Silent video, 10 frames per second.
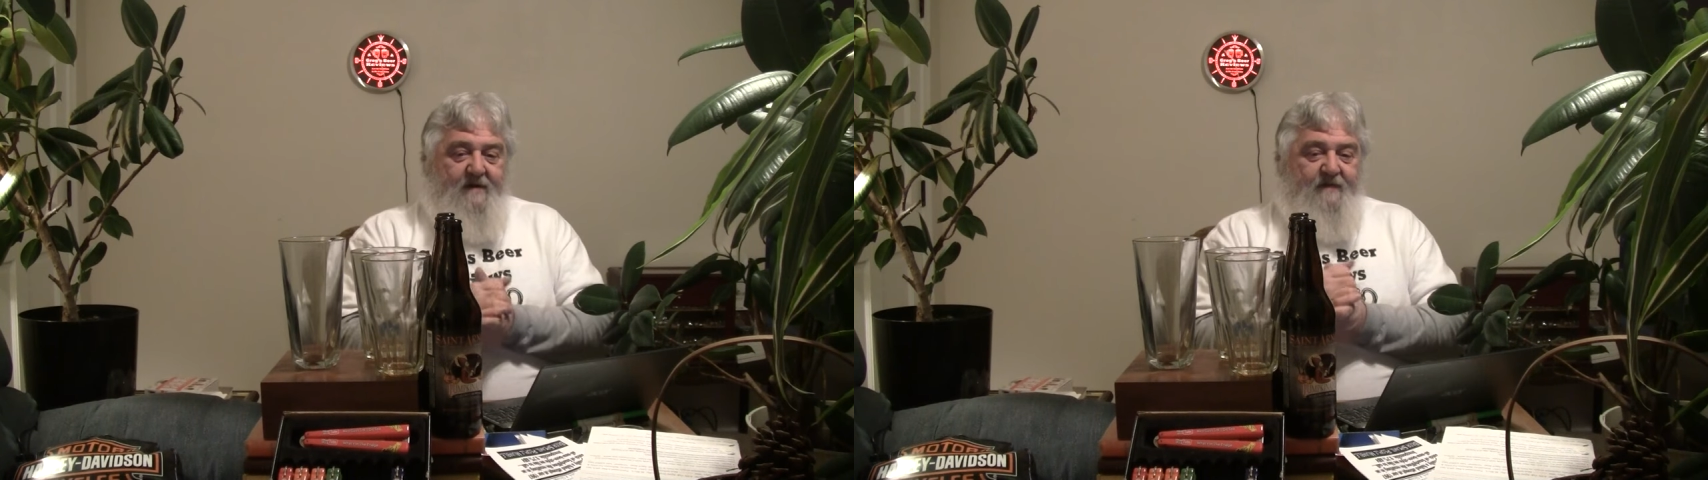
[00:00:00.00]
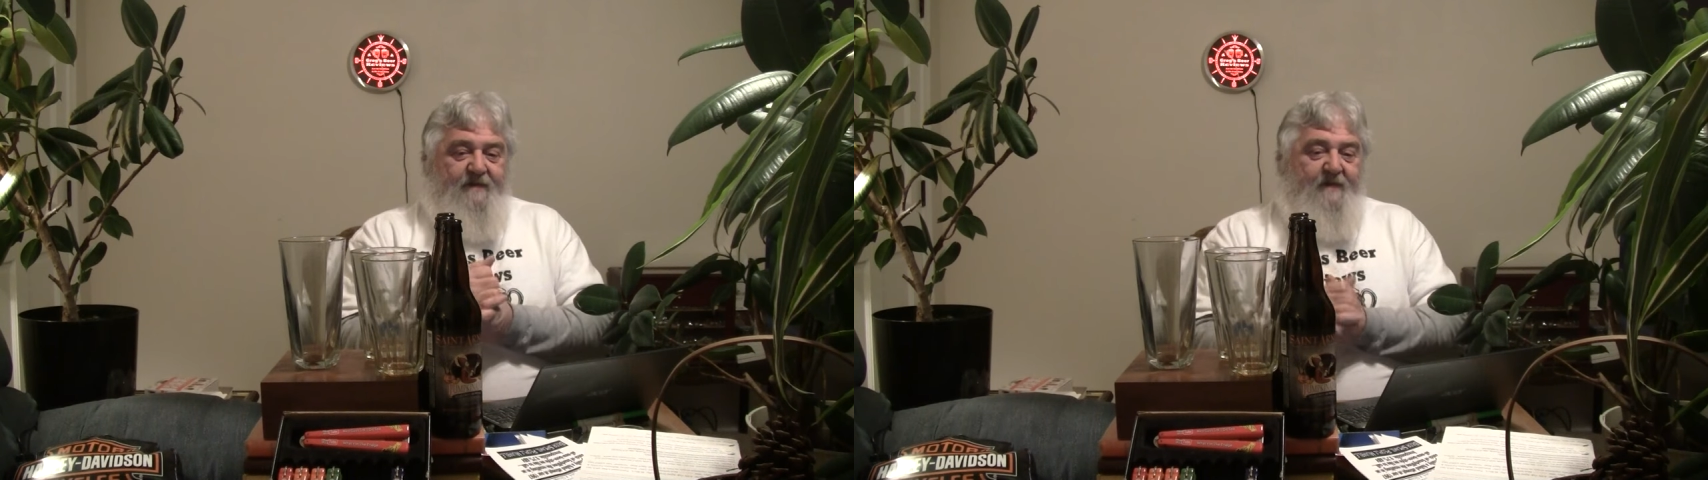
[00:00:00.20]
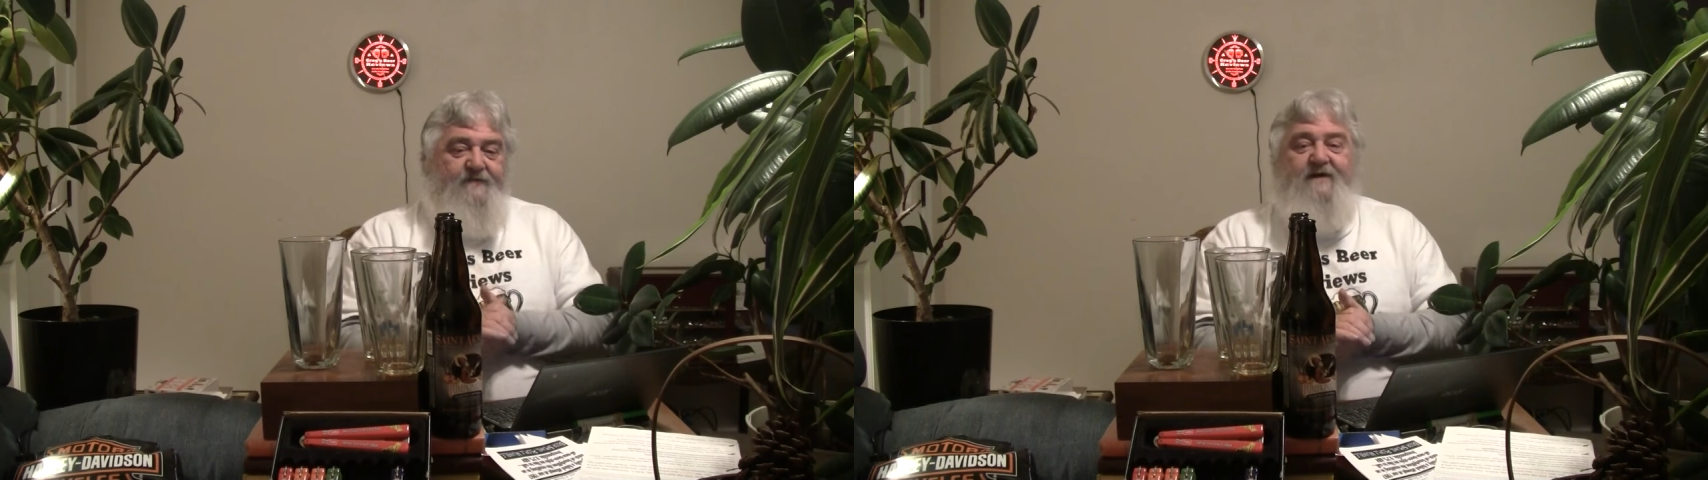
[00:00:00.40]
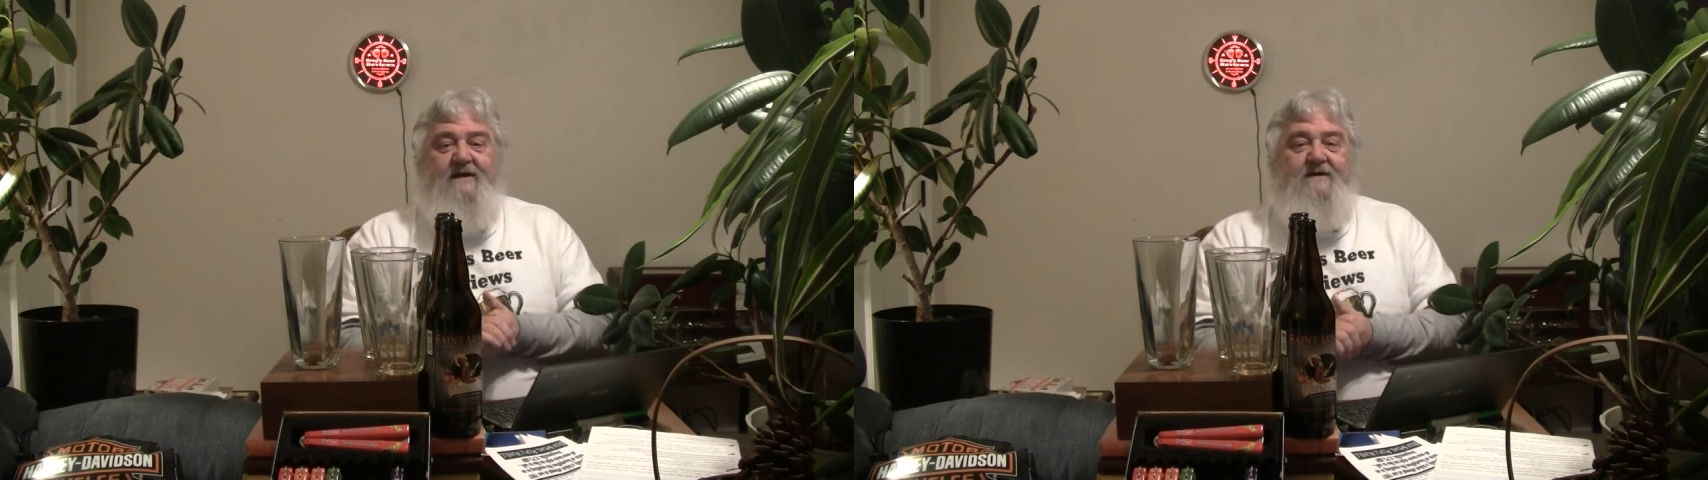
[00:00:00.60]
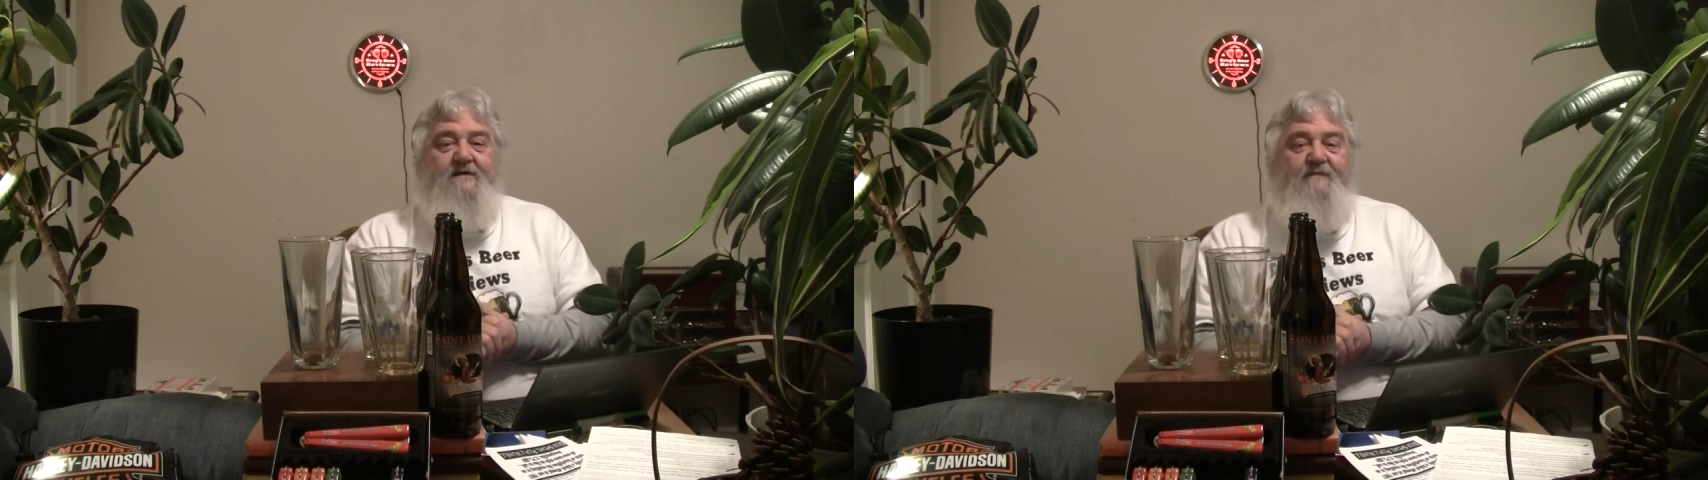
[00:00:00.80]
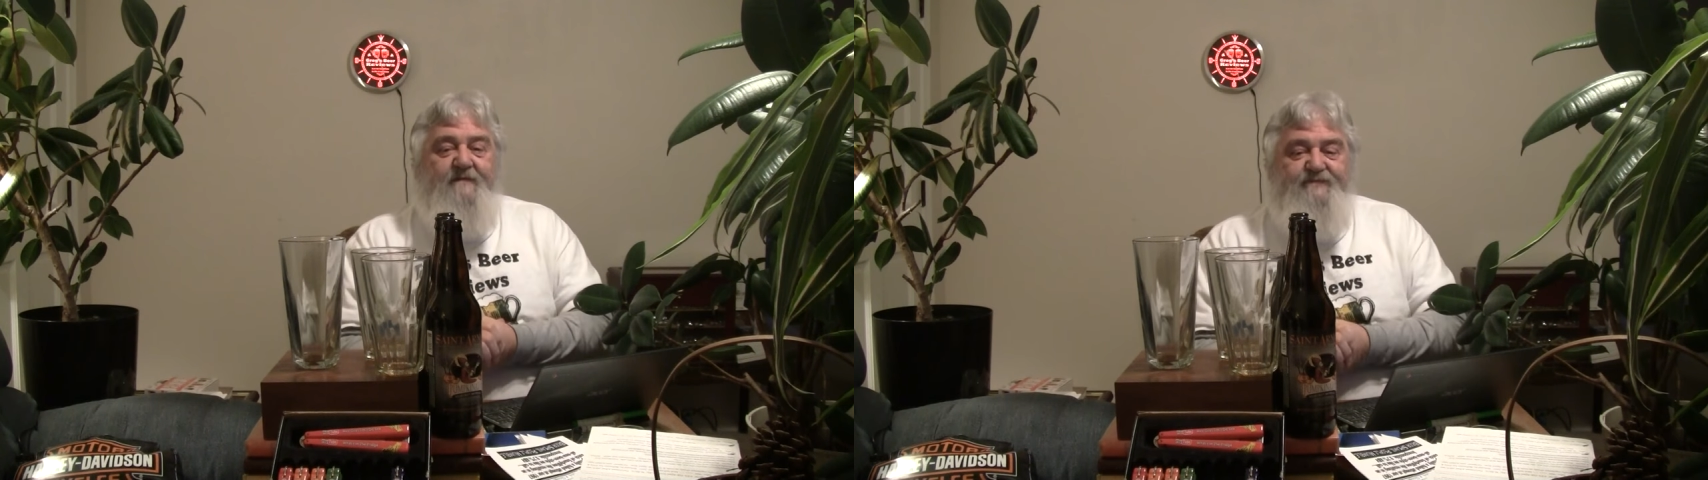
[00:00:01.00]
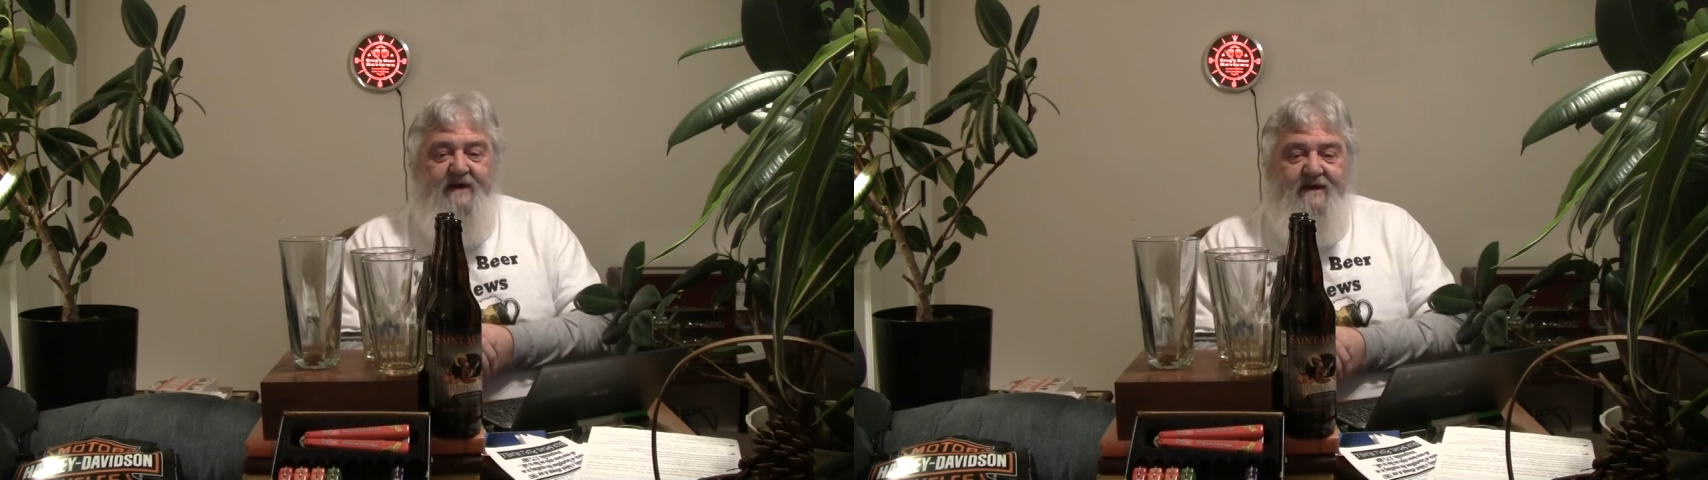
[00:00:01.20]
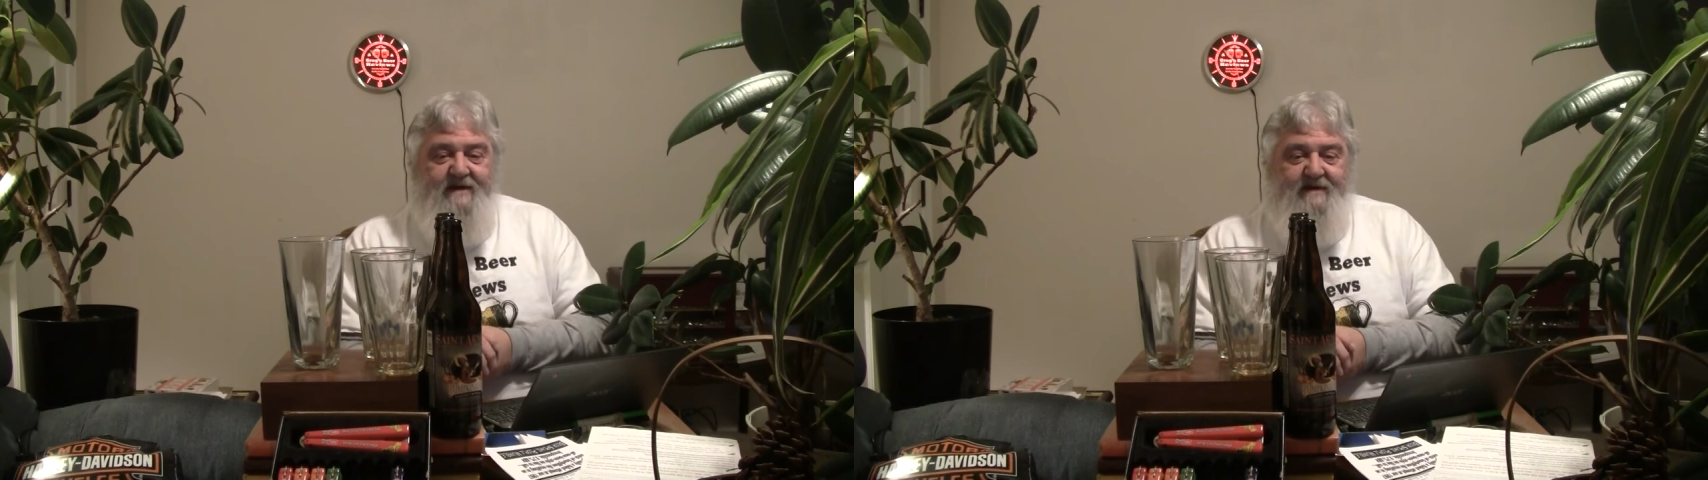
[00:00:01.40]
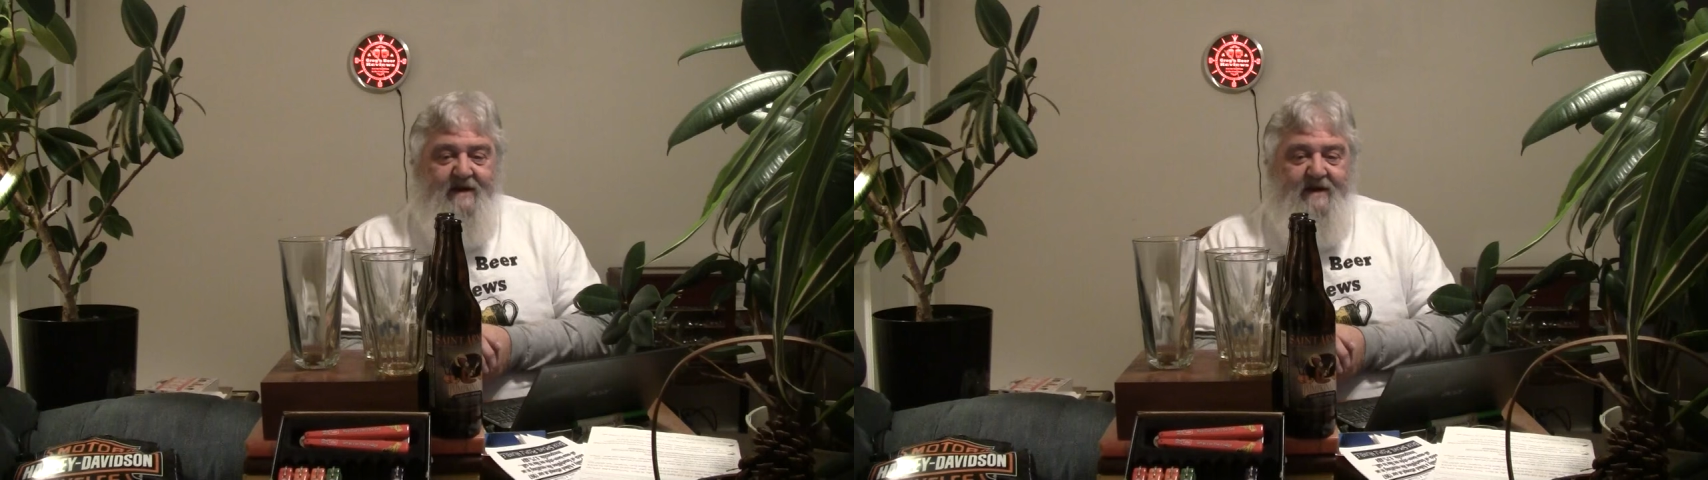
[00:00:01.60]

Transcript: 13 and the 15,